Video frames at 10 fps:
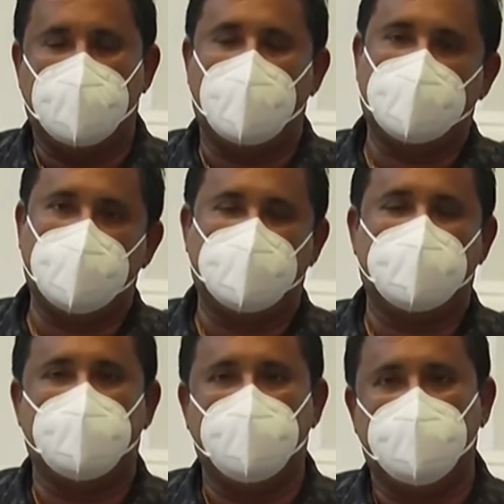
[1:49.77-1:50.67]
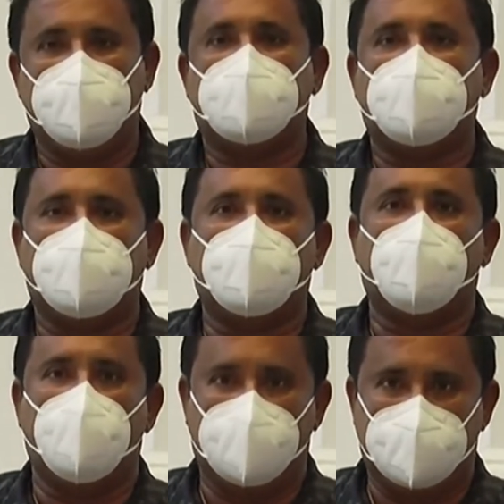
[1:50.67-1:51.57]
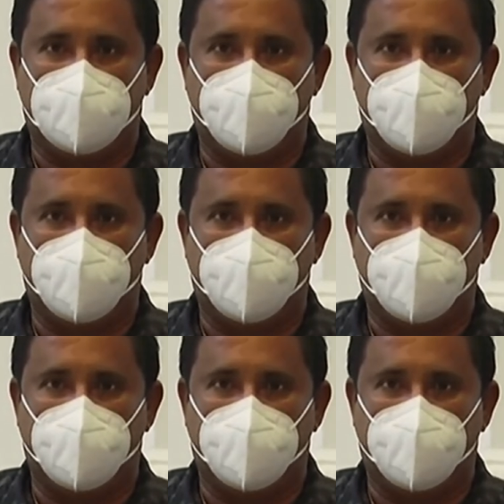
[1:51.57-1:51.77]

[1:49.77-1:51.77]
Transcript: with local and international law.